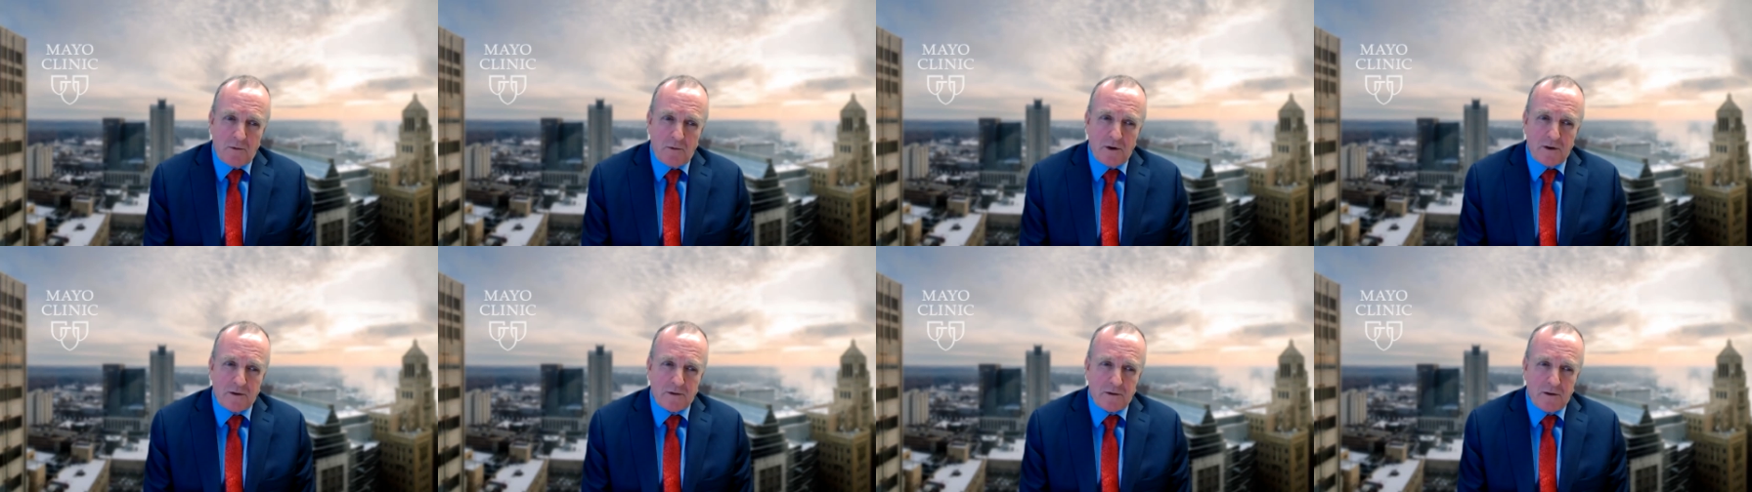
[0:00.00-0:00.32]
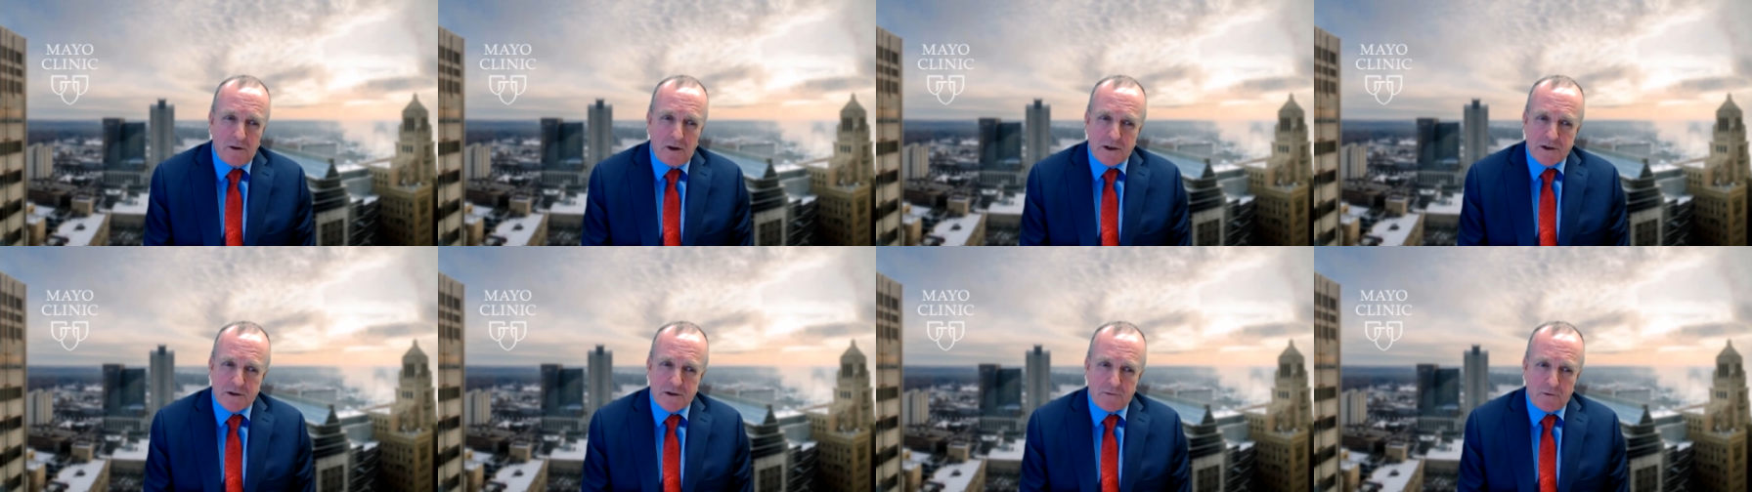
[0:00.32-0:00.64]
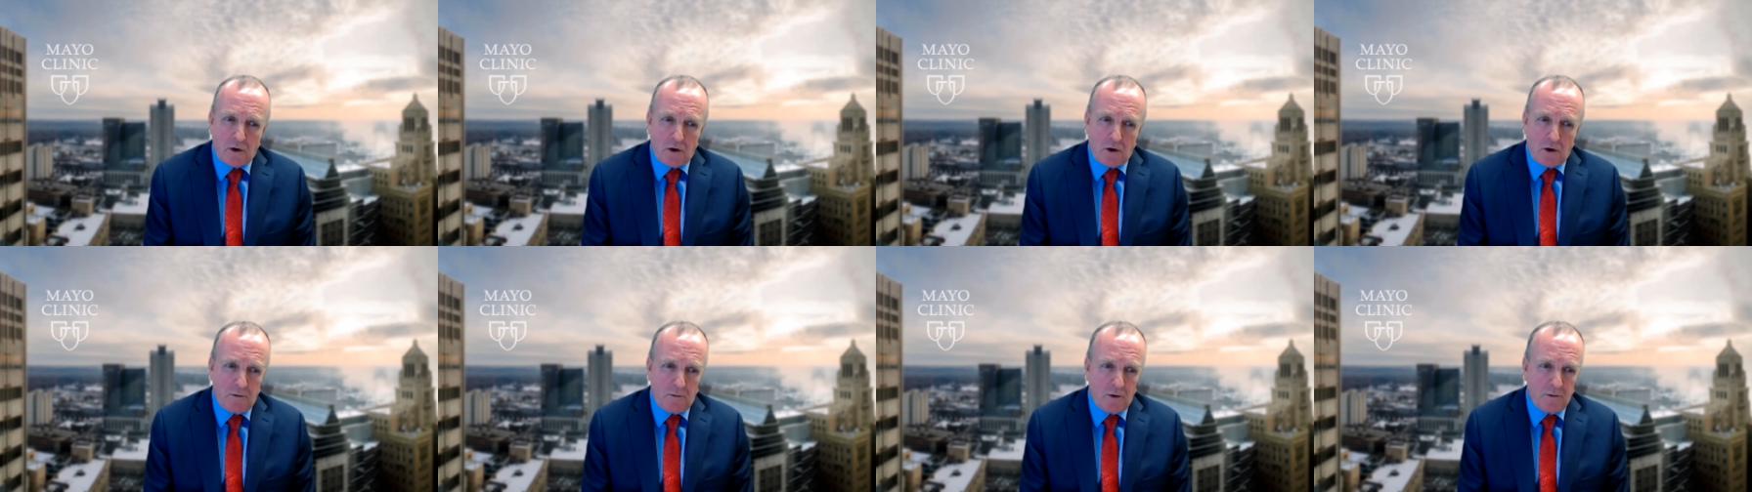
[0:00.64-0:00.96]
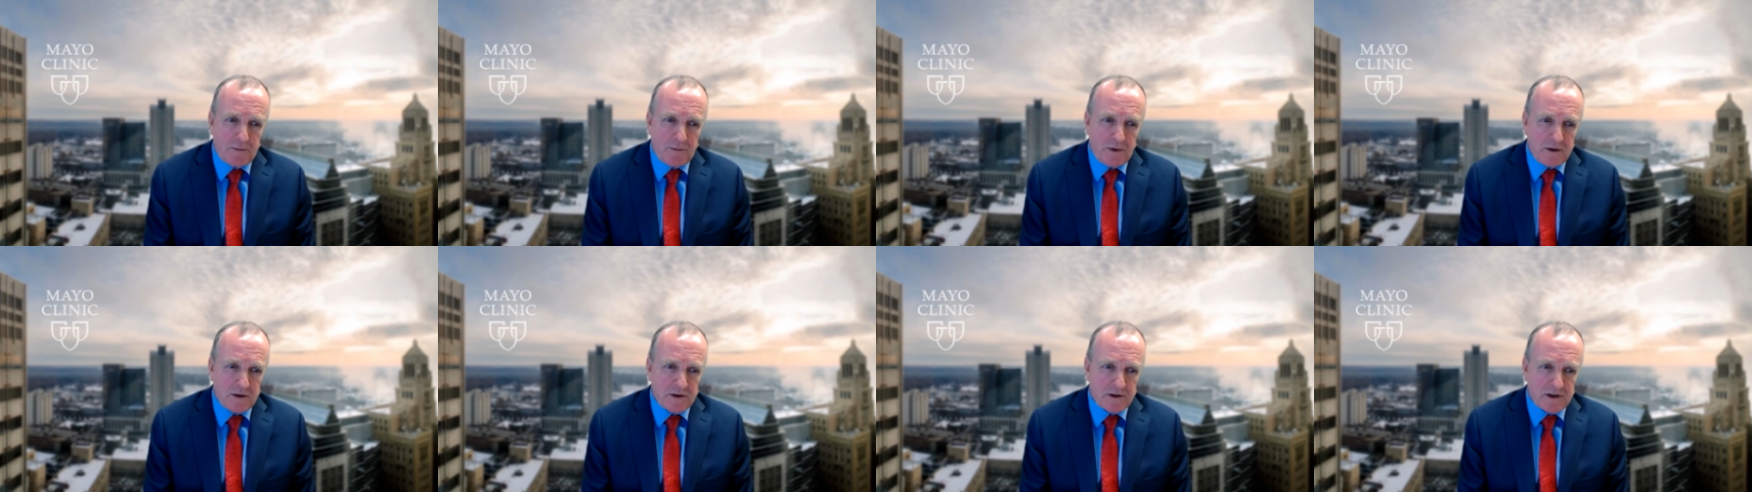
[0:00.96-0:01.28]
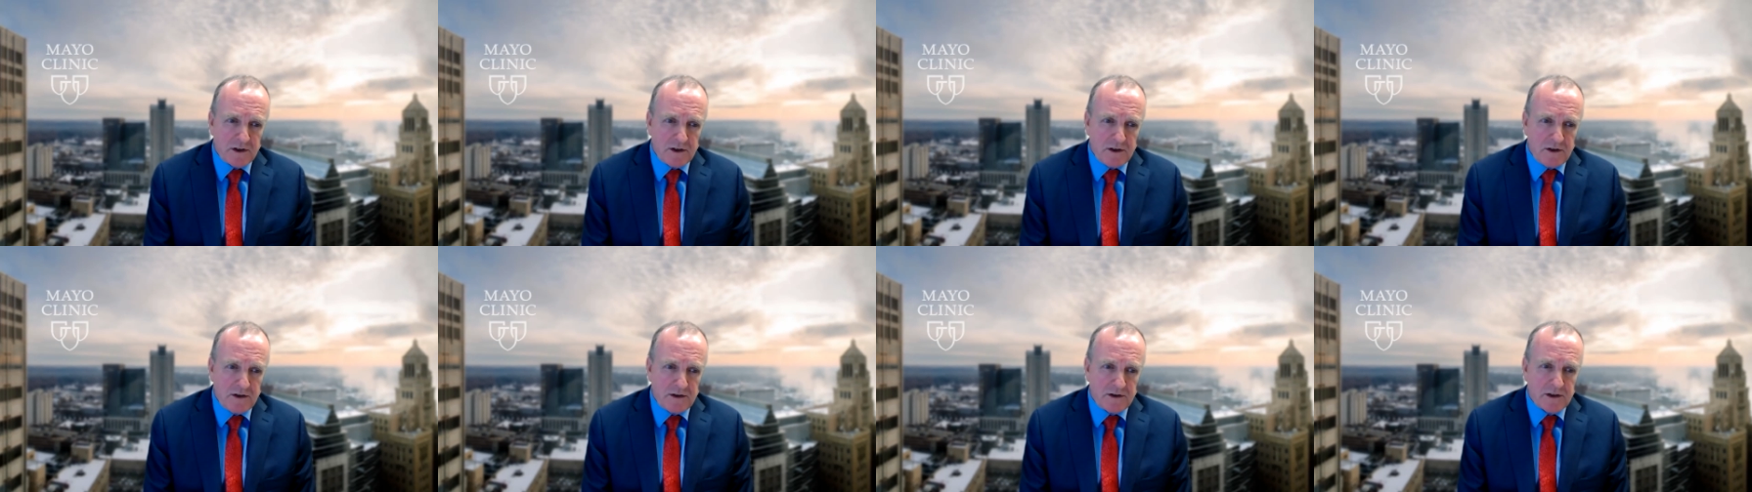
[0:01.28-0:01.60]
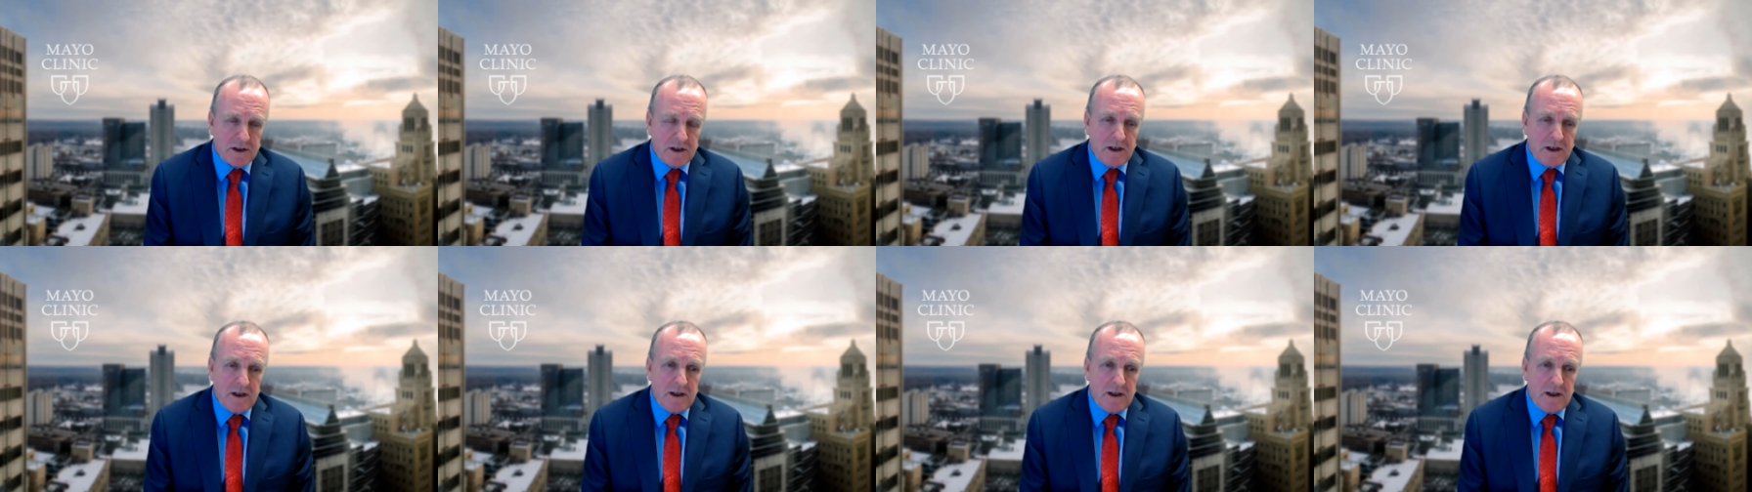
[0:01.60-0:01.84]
with lots of comorbidities.